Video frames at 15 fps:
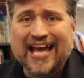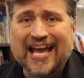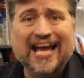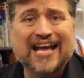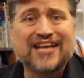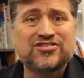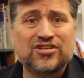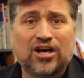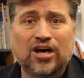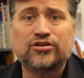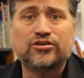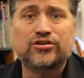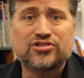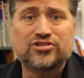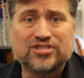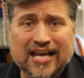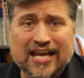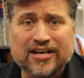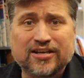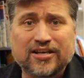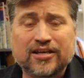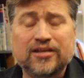has an
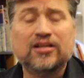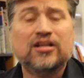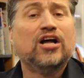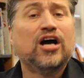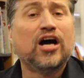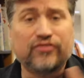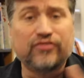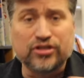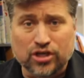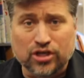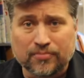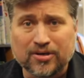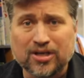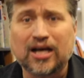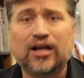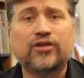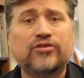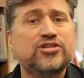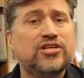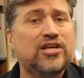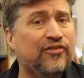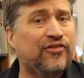understanding of the
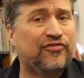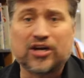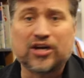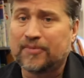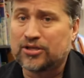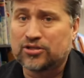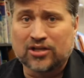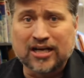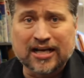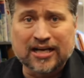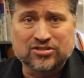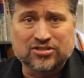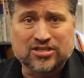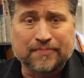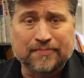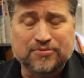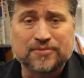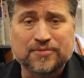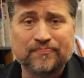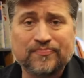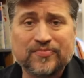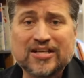terminology and fundamental
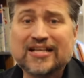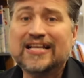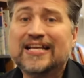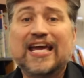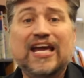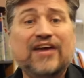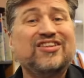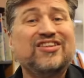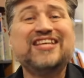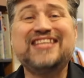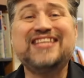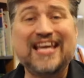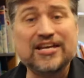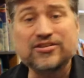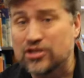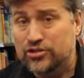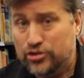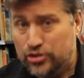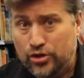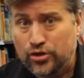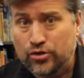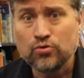concepts. If this isn't
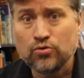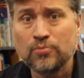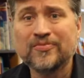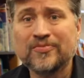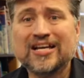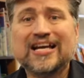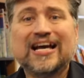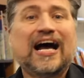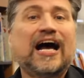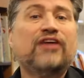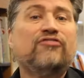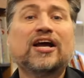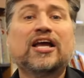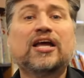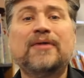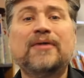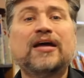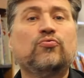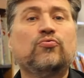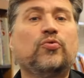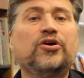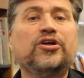you, I'd
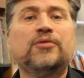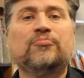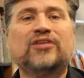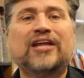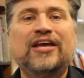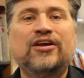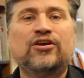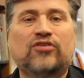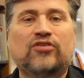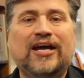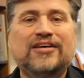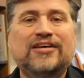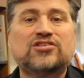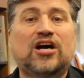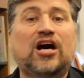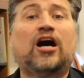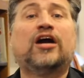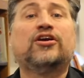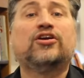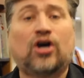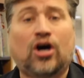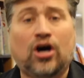recommend William Lane Craig's
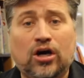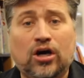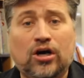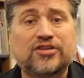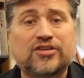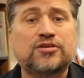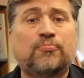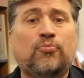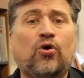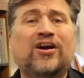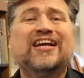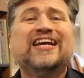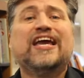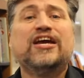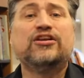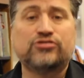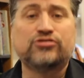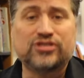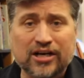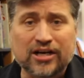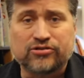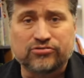On Guard as a more
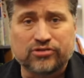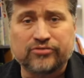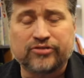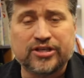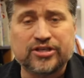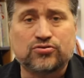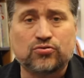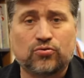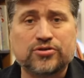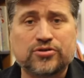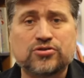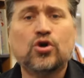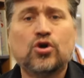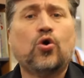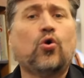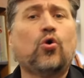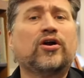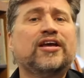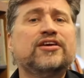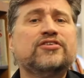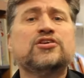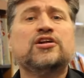introductory resource, or
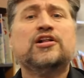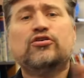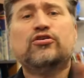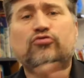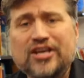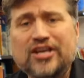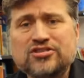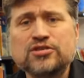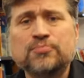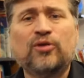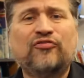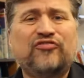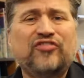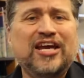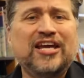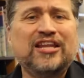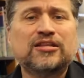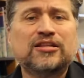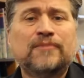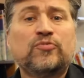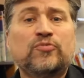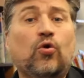his Reasonable Faith
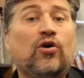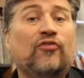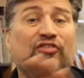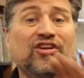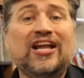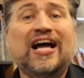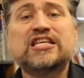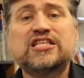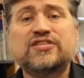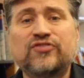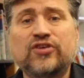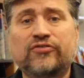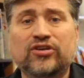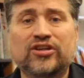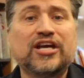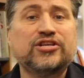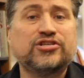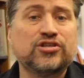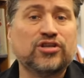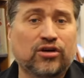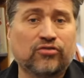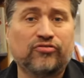or Philosophy of
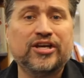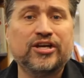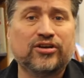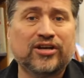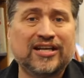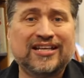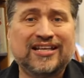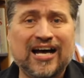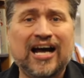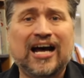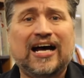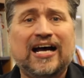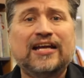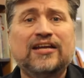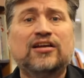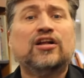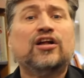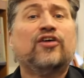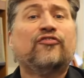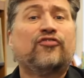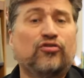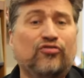Religion, a Reader and Guide
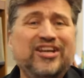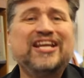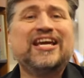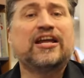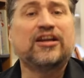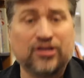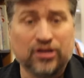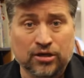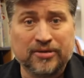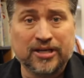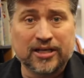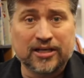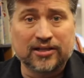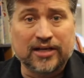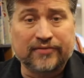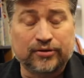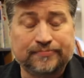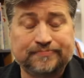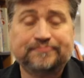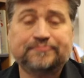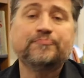for Reading at an Intermediate Level.